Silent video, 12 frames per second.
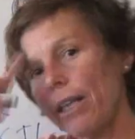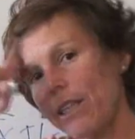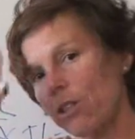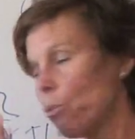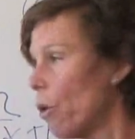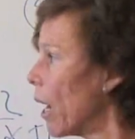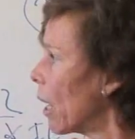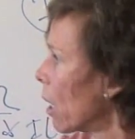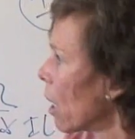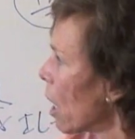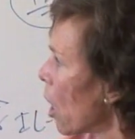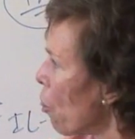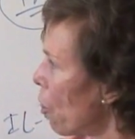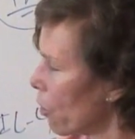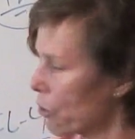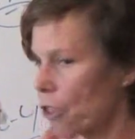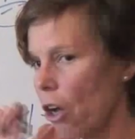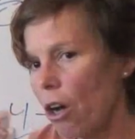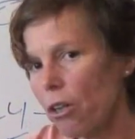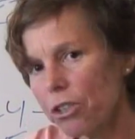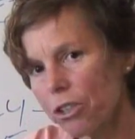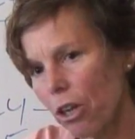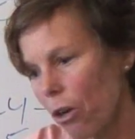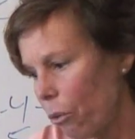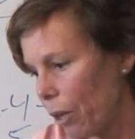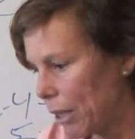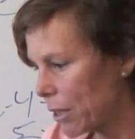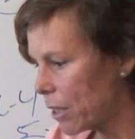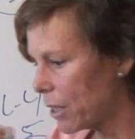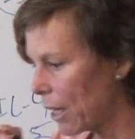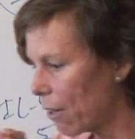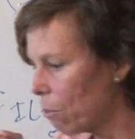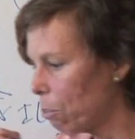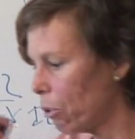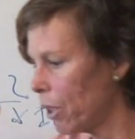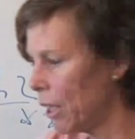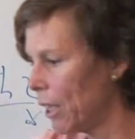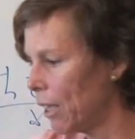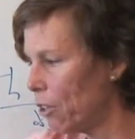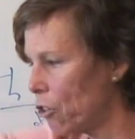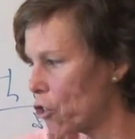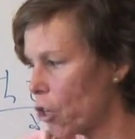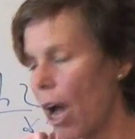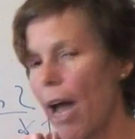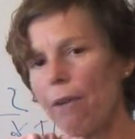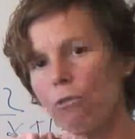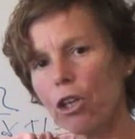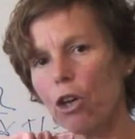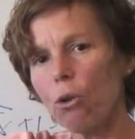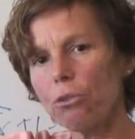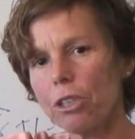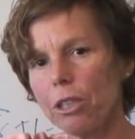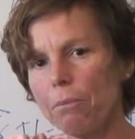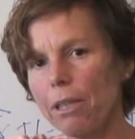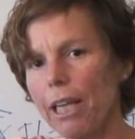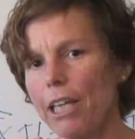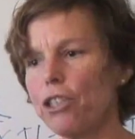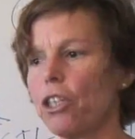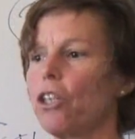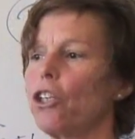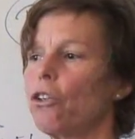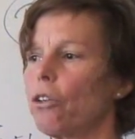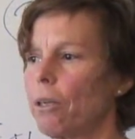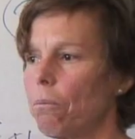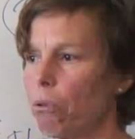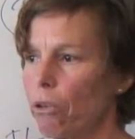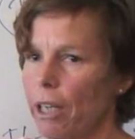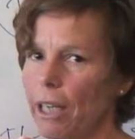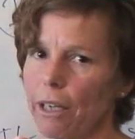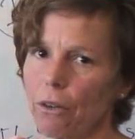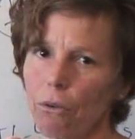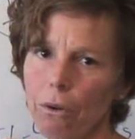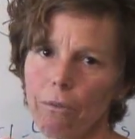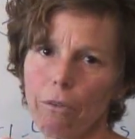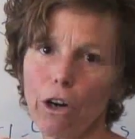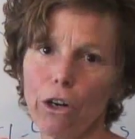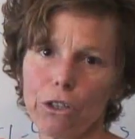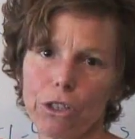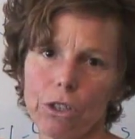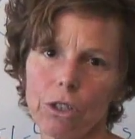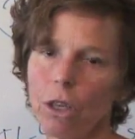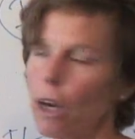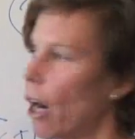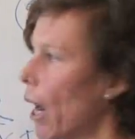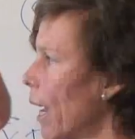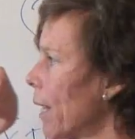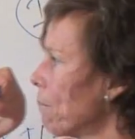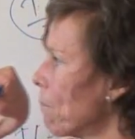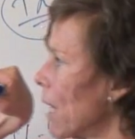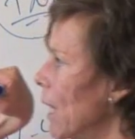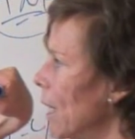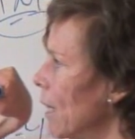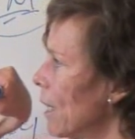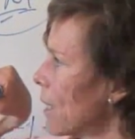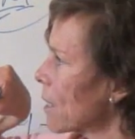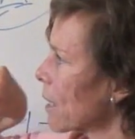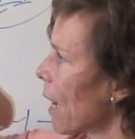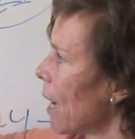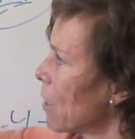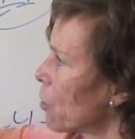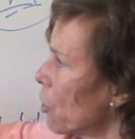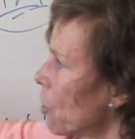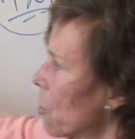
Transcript: guess what? There's also, instead of putting it in drive with co-stimulation, you can put it in reverse, all right? And in this case, you